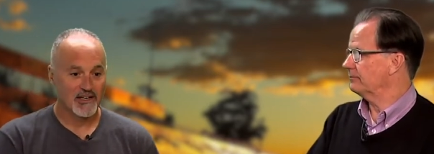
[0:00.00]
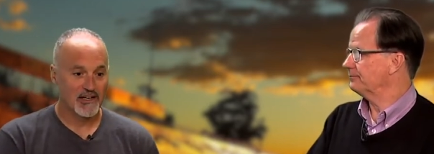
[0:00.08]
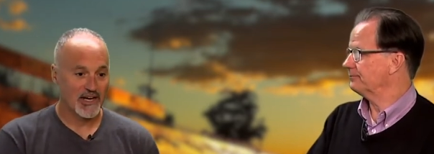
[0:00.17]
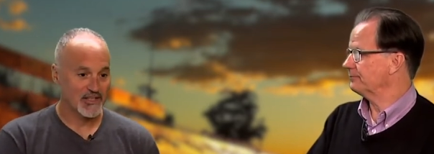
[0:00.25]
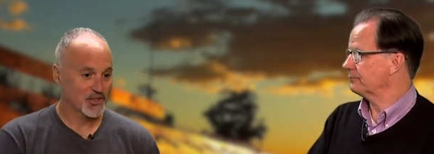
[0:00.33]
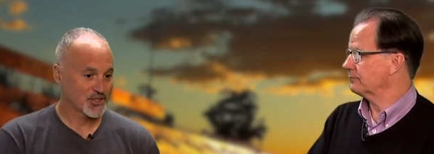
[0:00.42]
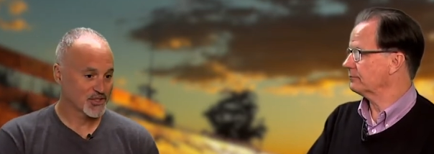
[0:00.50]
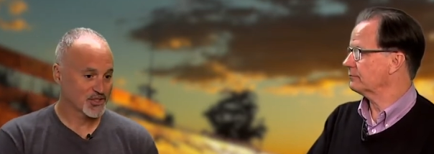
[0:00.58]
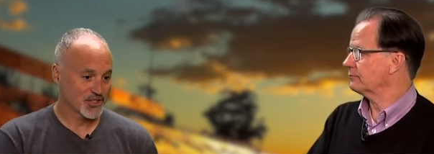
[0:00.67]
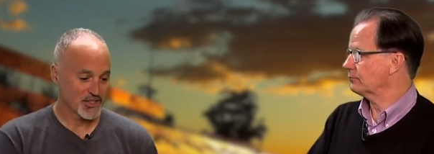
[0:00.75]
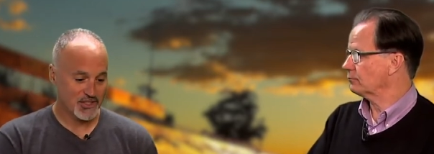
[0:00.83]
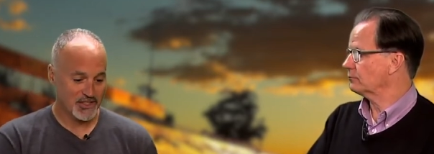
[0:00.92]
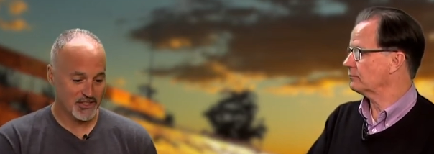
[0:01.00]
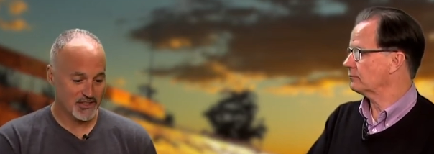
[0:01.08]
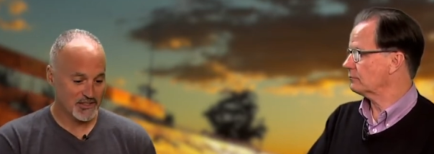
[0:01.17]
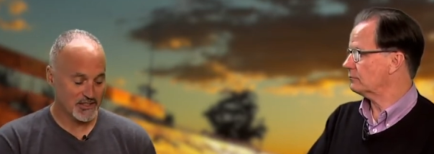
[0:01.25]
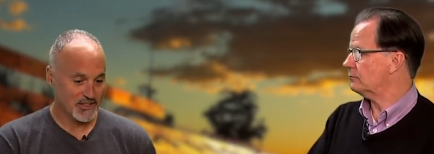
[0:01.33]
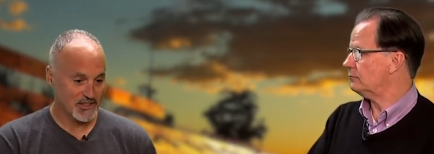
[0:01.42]
Speaker 1: hot dogs, chili
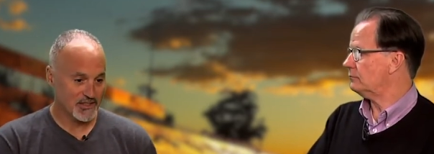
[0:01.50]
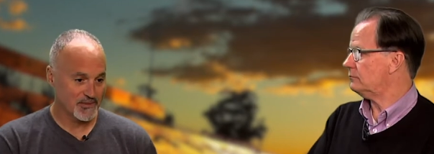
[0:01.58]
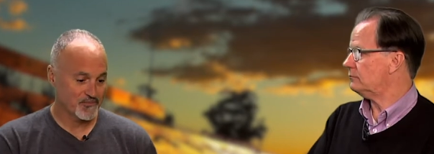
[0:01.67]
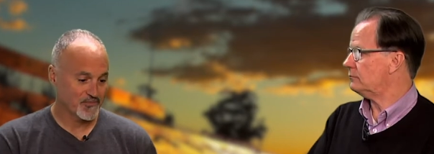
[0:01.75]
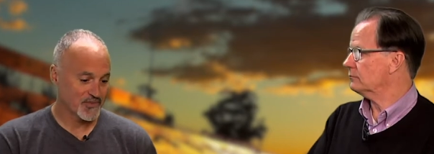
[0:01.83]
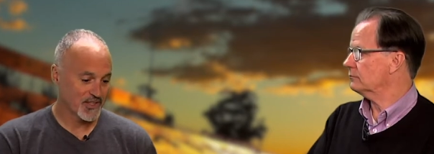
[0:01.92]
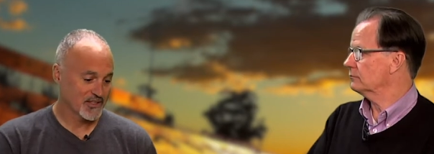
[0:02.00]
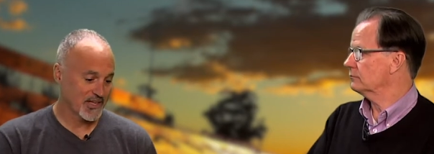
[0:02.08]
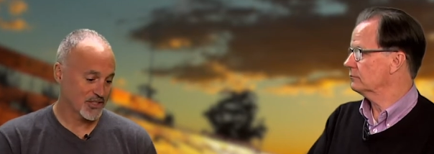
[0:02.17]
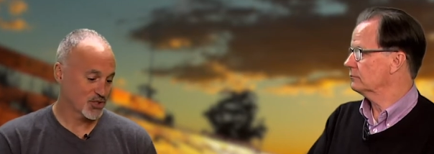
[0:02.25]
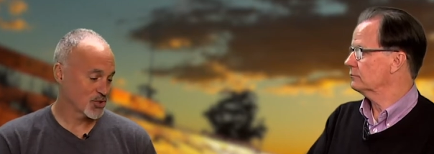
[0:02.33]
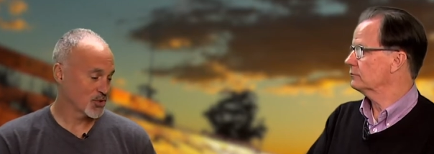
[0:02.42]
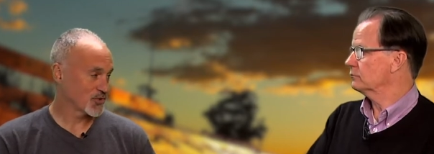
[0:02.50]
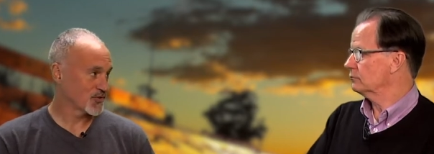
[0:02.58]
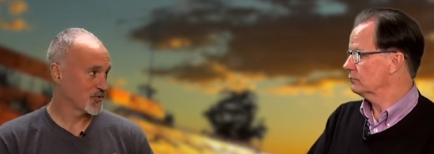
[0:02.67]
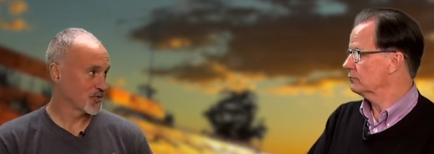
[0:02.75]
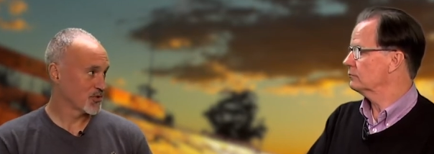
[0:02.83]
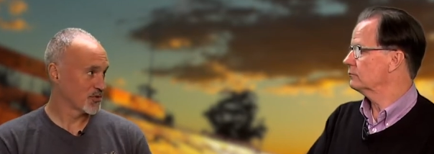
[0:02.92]
dogs, um, nachos,
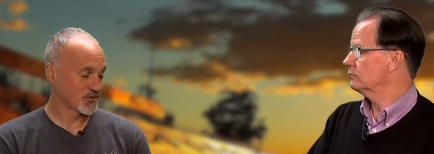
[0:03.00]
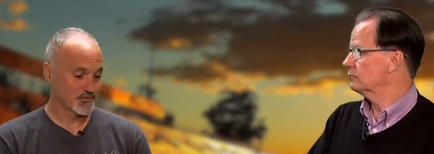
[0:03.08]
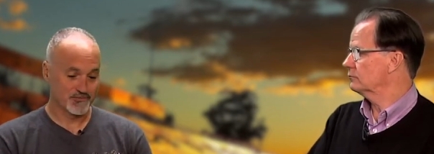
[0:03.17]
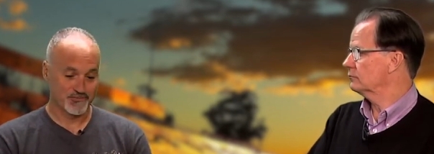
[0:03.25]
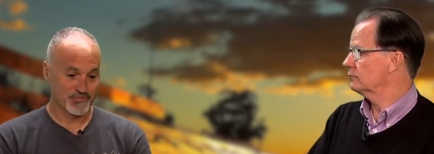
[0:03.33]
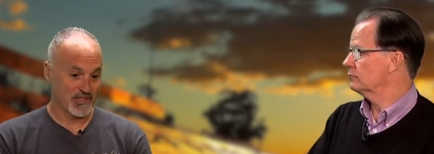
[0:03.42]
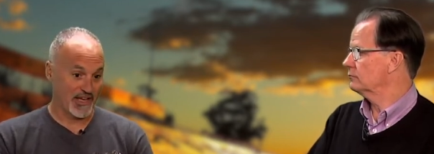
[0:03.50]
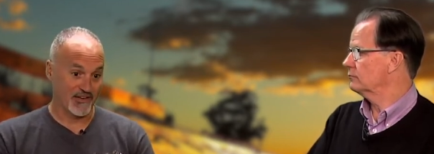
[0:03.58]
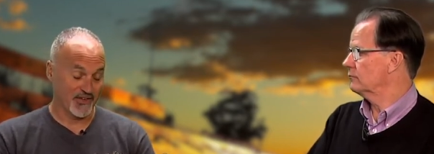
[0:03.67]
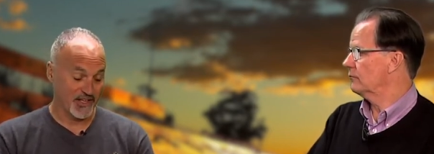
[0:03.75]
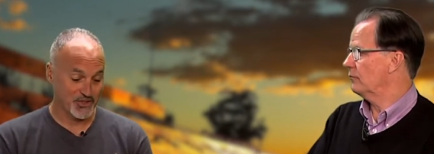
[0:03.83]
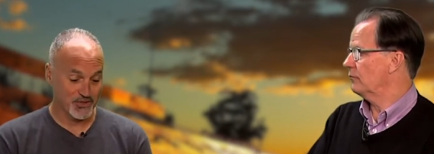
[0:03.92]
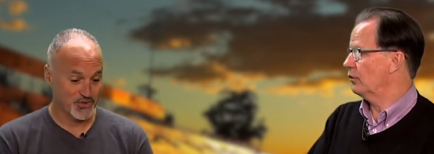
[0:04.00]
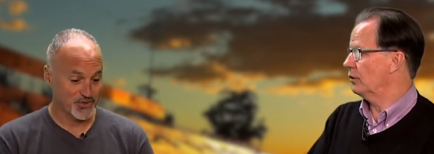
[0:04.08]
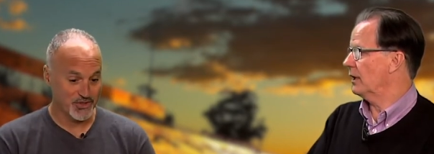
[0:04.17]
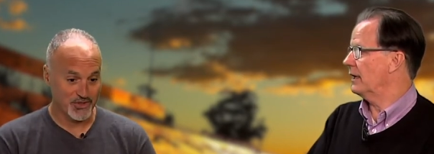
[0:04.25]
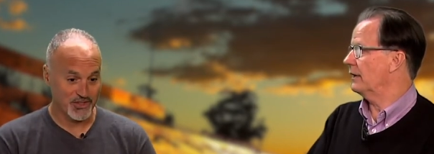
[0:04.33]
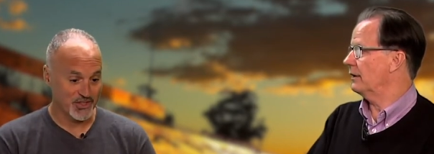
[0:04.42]
full line of nachos. Full you
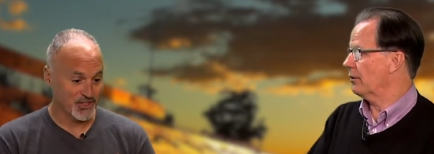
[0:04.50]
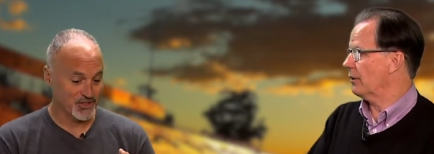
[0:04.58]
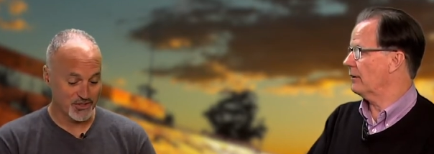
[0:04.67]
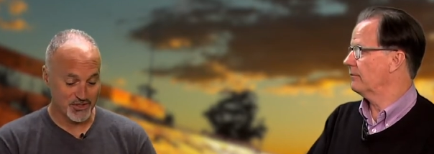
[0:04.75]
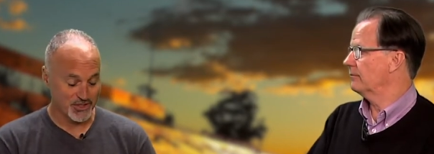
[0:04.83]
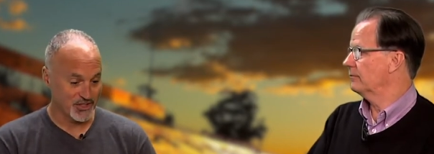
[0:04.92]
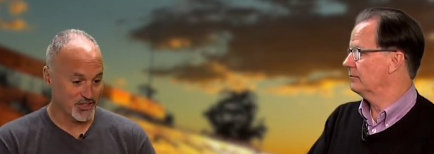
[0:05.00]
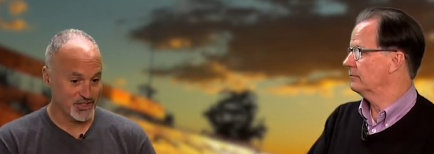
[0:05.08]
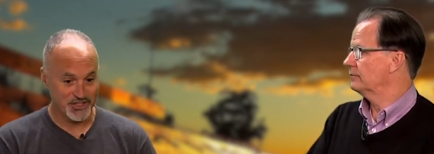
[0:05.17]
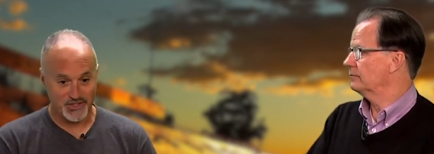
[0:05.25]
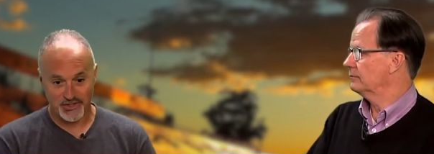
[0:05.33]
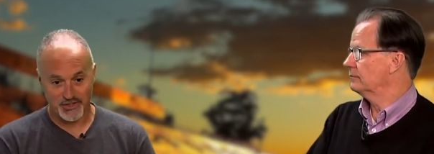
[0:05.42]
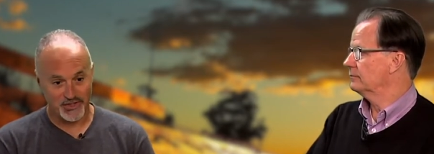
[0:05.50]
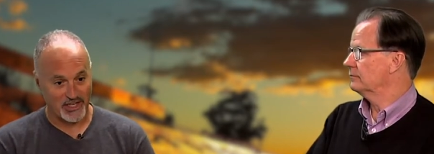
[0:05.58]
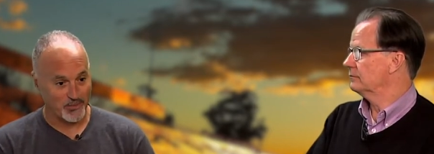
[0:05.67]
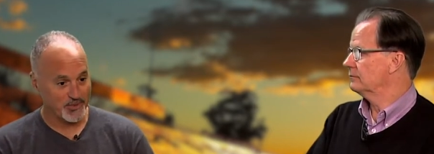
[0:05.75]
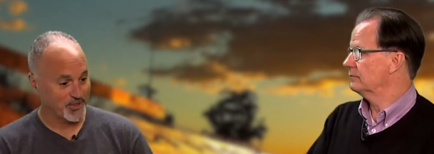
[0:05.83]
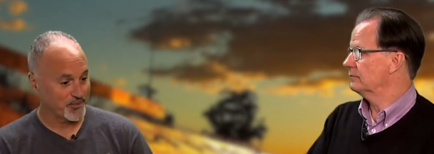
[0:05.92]
know, line. you can get okay. your chili cheese, your
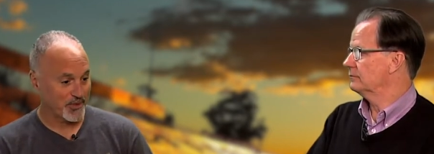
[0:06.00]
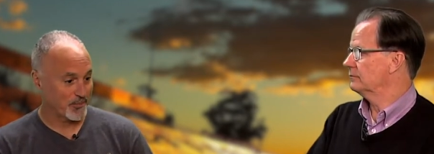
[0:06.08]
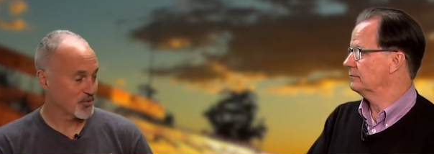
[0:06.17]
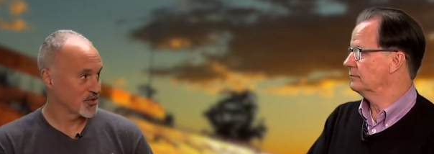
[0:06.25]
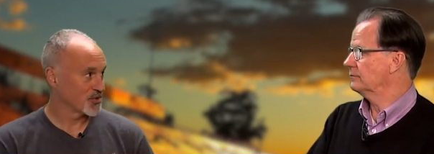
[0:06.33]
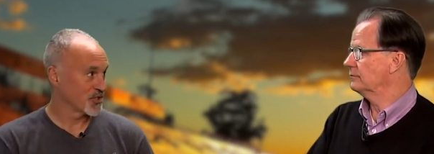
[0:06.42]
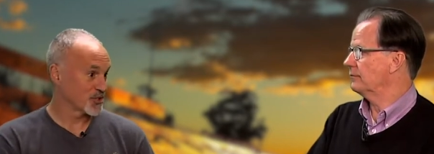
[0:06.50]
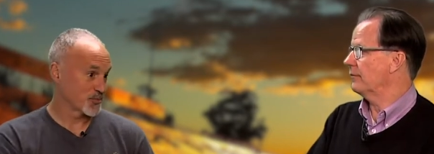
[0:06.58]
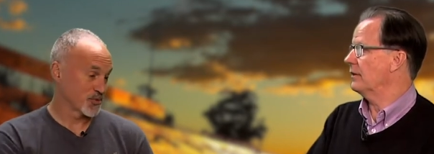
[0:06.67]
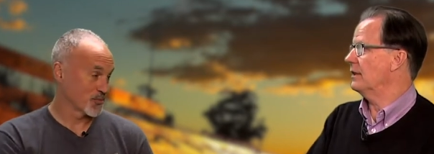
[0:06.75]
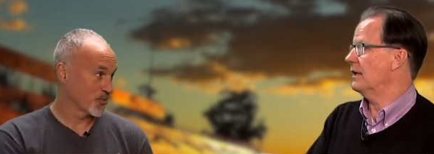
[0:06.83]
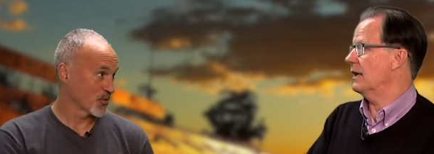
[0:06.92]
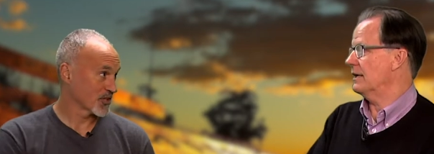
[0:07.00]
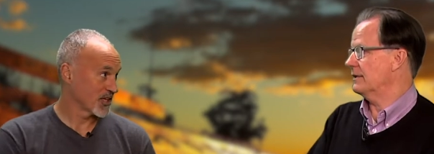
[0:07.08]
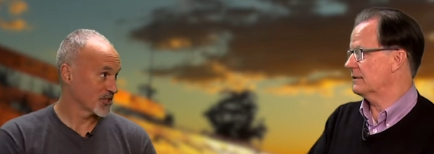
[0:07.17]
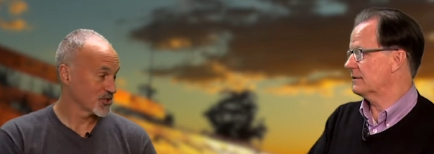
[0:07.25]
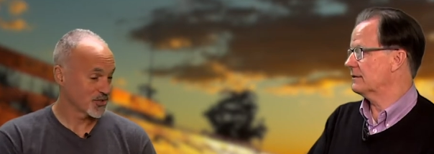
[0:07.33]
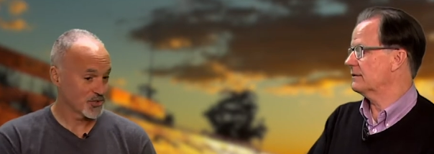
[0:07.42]
jalapeno peppers, you can get your pulled nice. pork
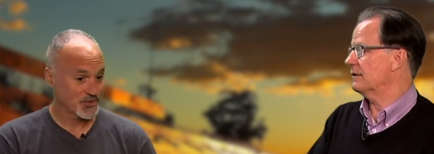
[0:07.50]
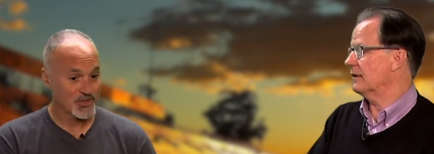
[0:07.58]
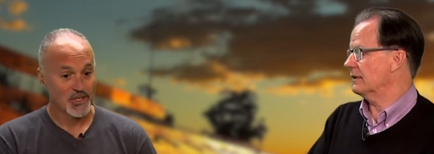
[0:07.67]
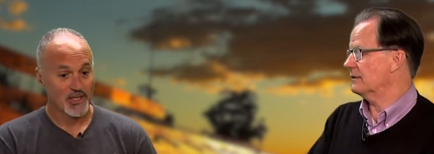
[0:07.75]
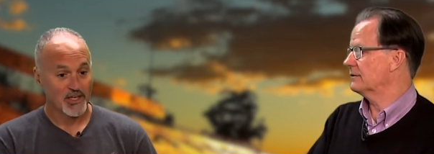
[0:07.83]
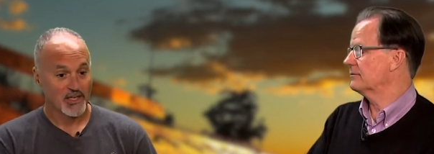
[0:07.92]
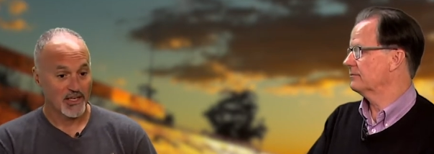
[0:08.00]
nachos, nice.